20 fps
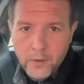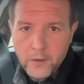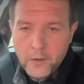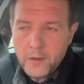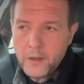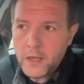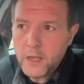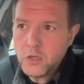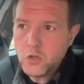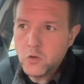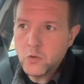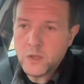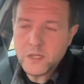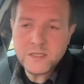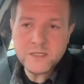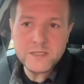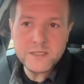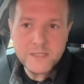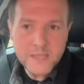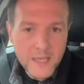and you can
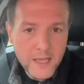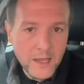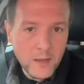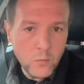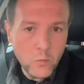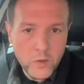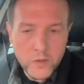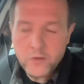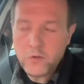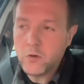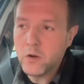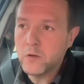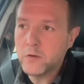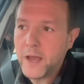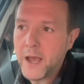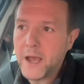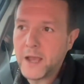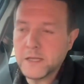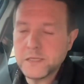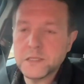see it with your own
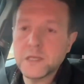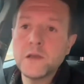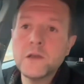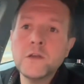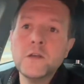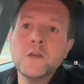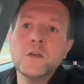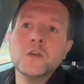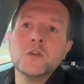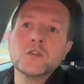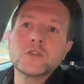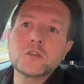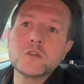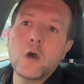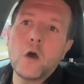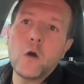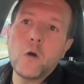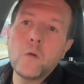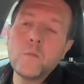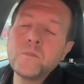eyes.
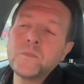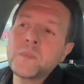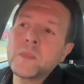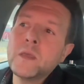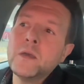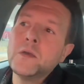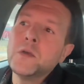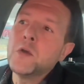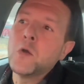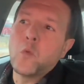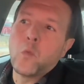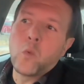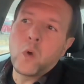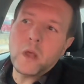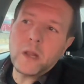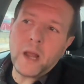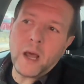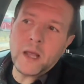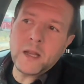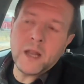So
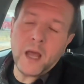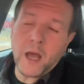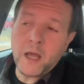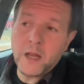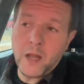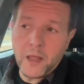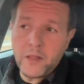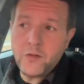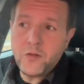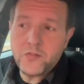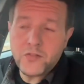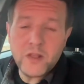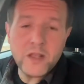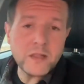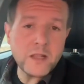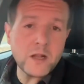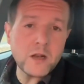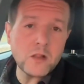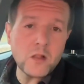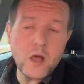another thing
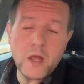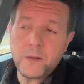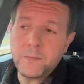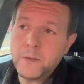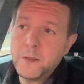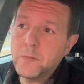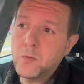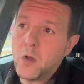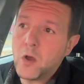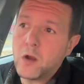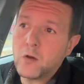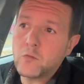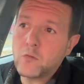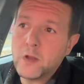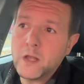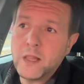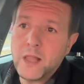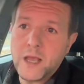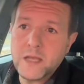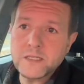that a lot of people aren't
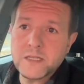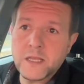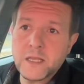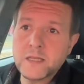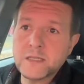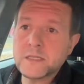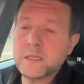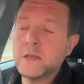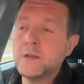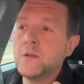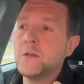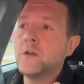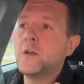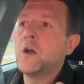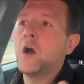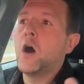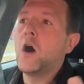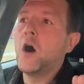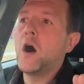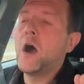realizing is,
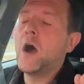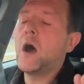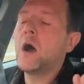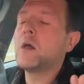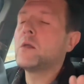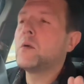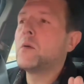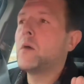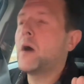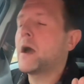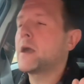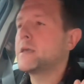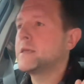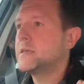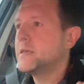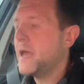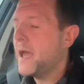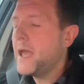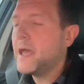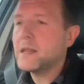
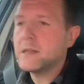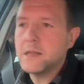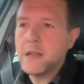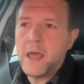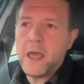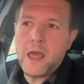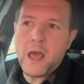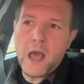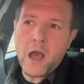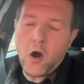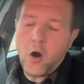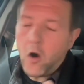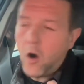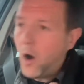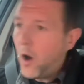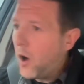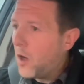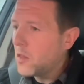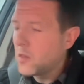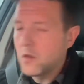again,
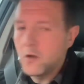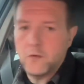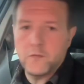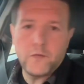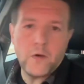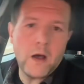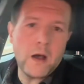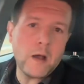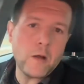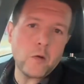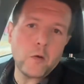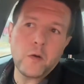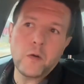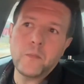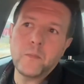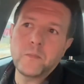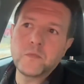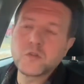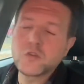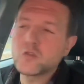all of our
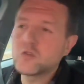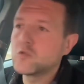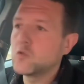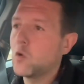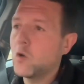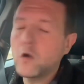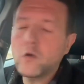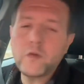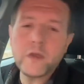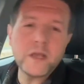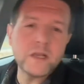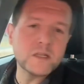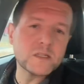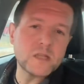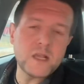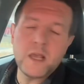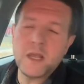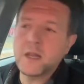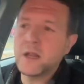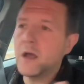stories
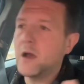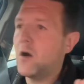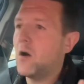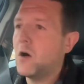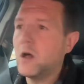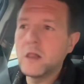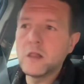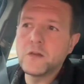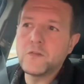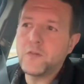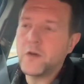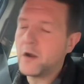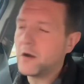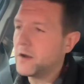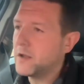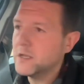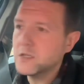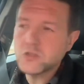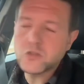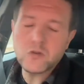and all of our
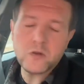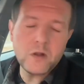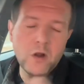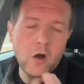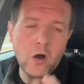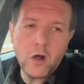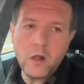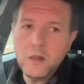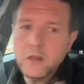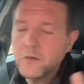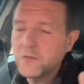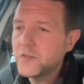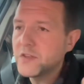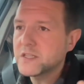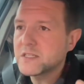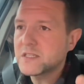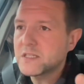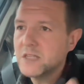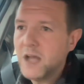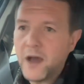history and all of this
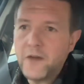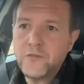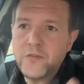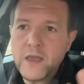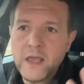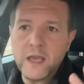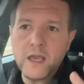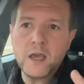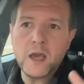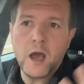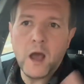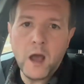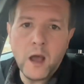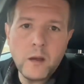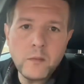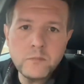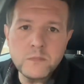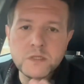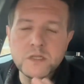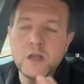stuff, it
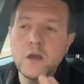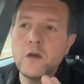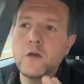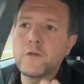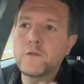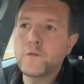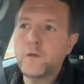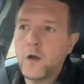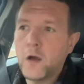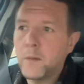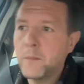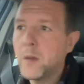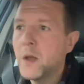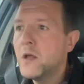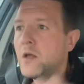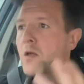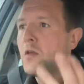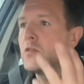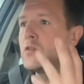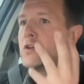comes from
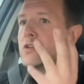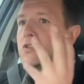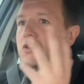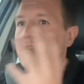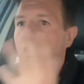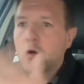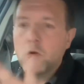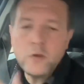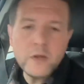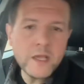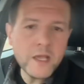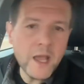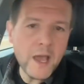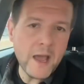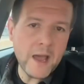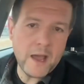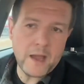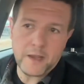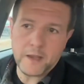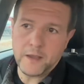the
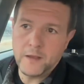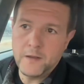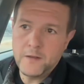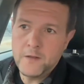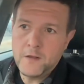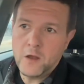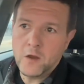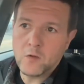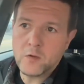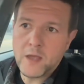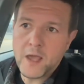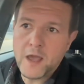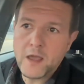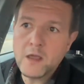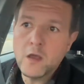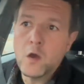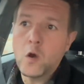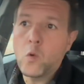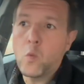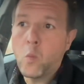zodiac. Okay,
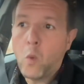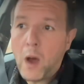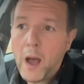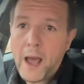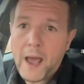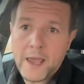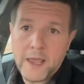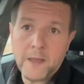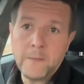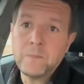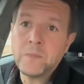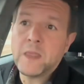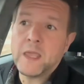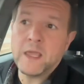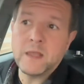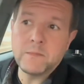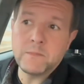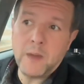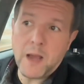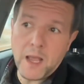why?
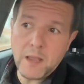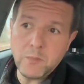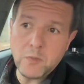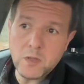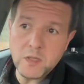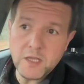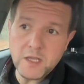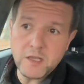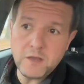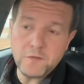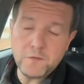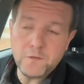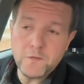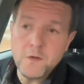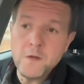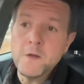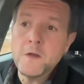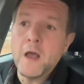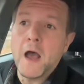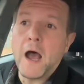In my belief,
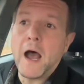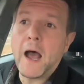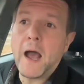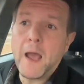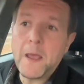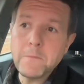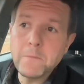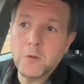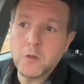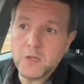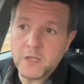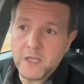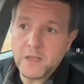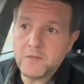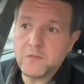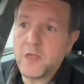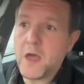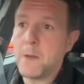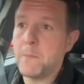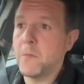I believe
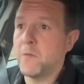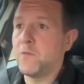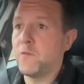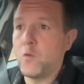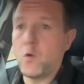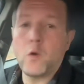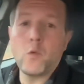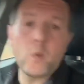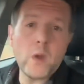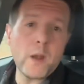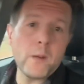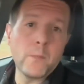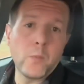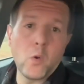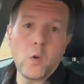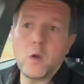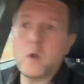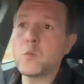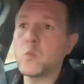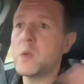that before we're
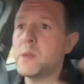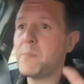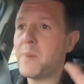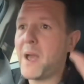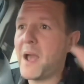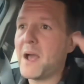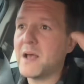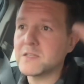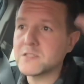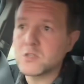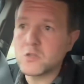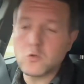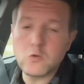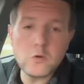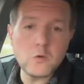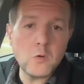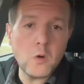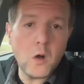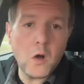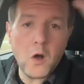born, we pass
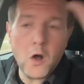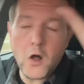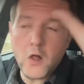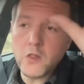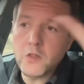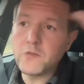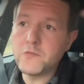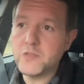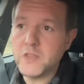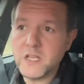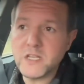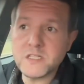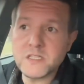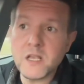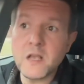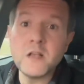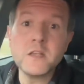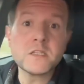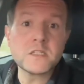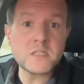through all of these
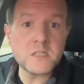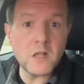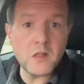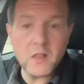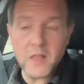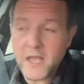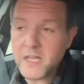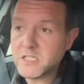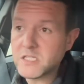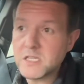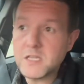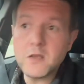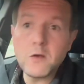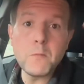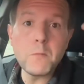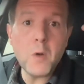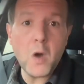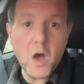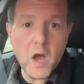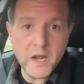celestial
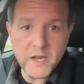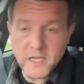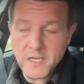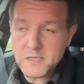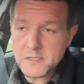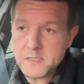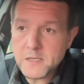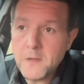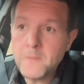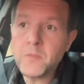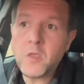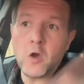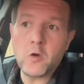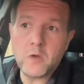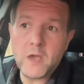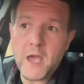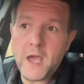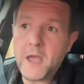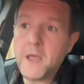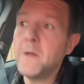bodies,
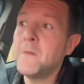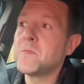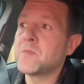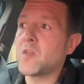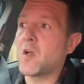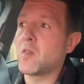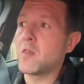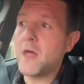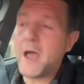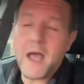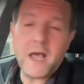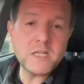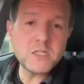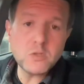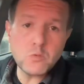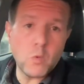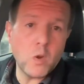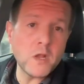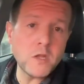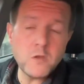okay? The last
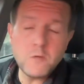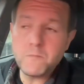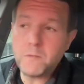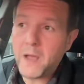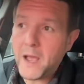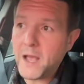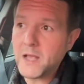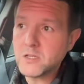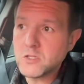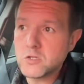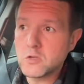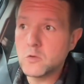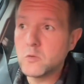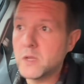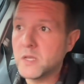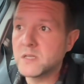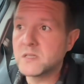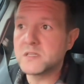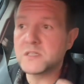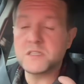one you pass through
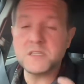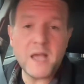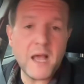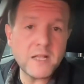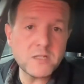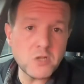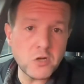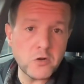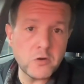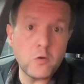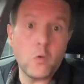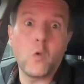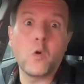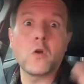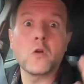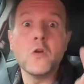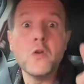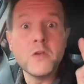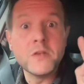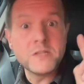is Saturn
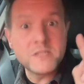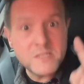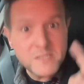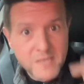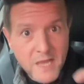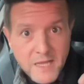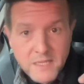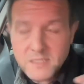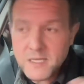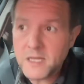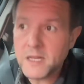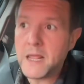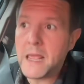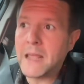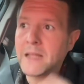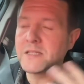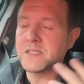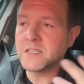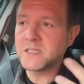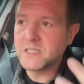or Satan,
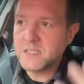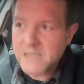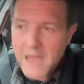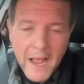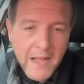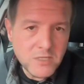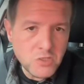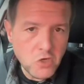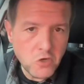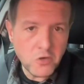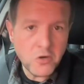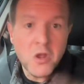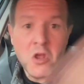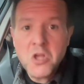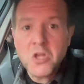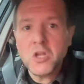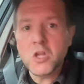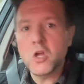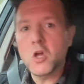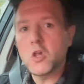and Saturn
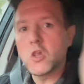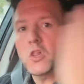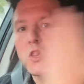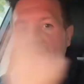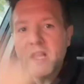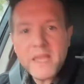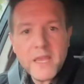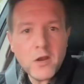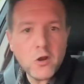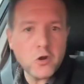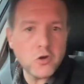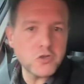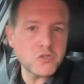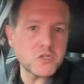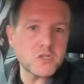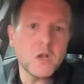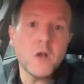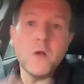clears